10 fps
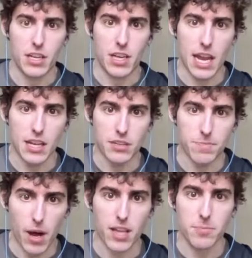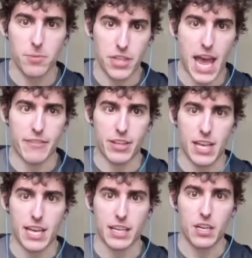it is possible to have a
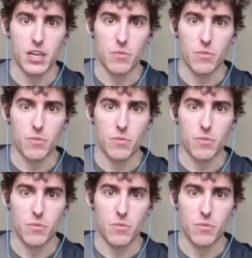thing